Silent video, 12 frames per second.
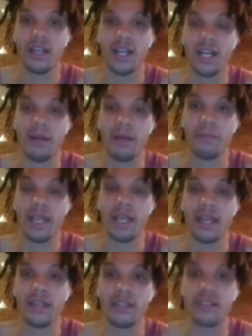
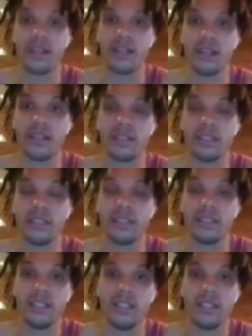I
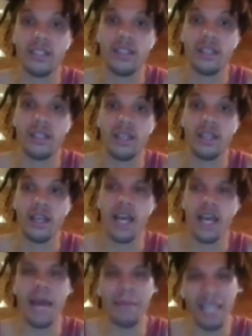
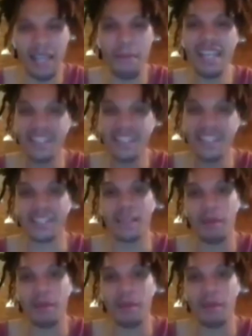mean, it makes sense.